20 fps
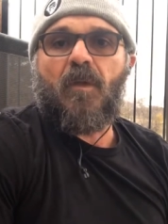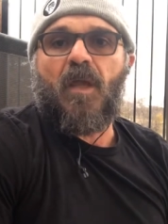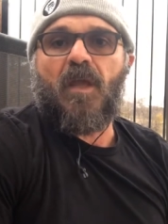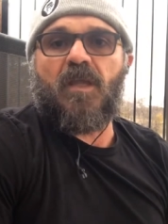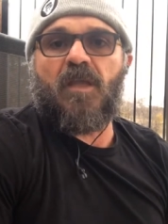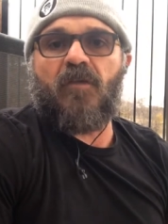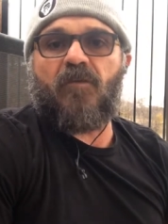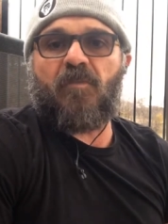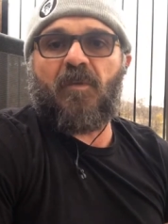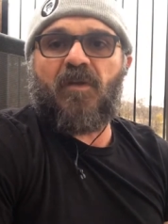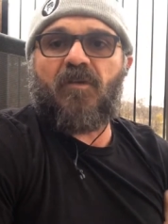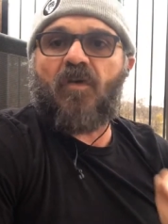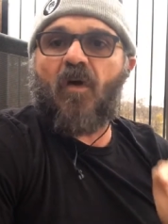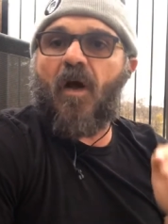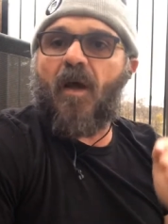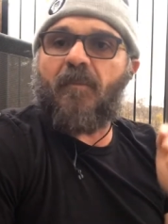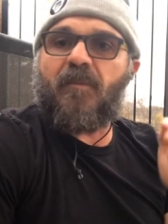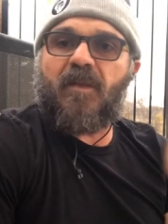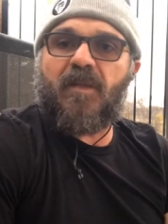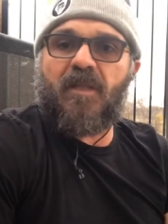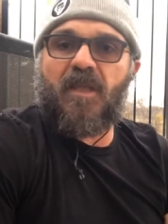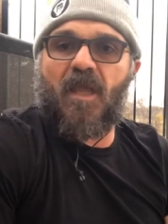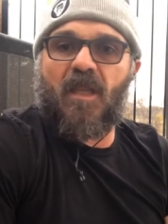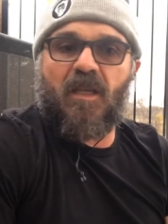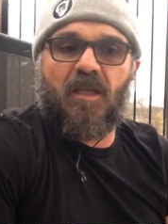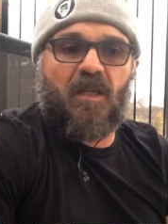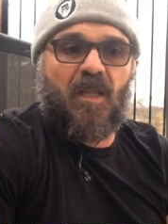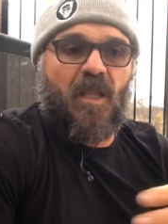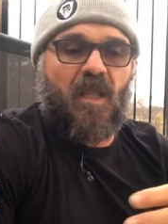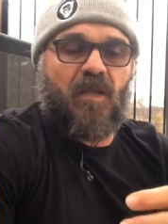It gives me time to get
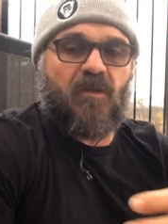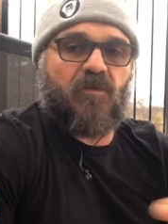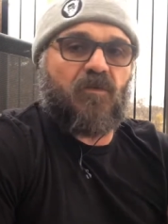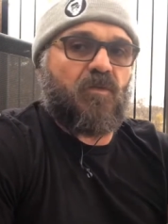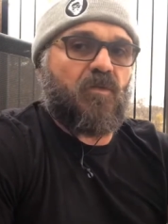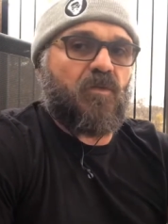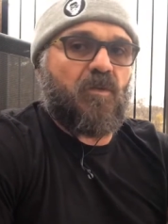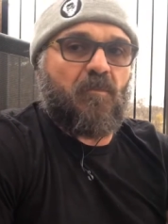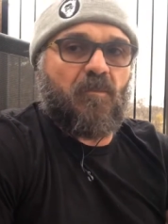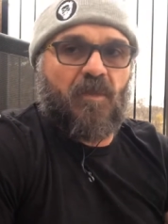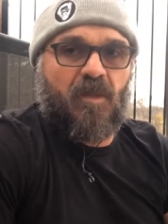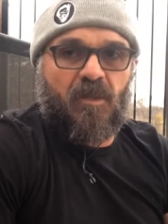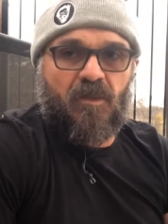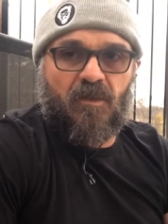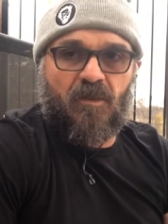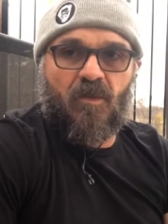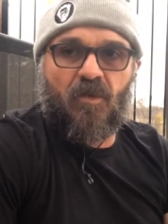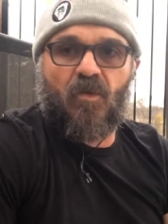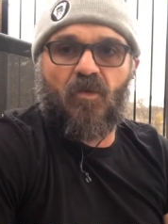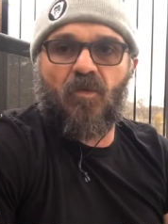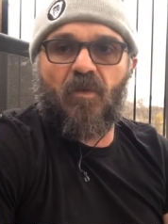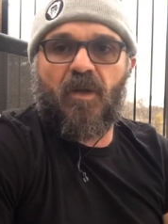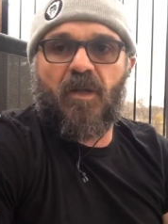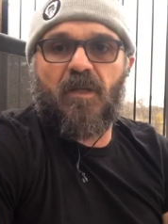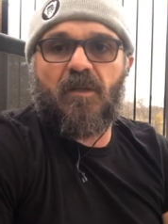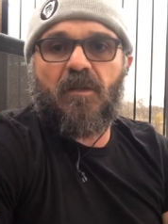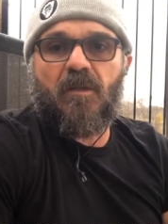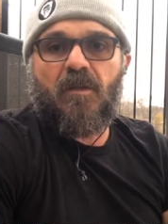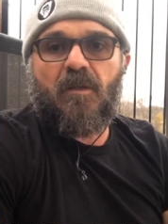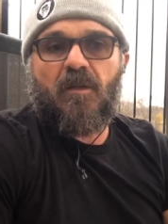in there to do the meet and the
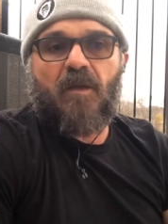greet.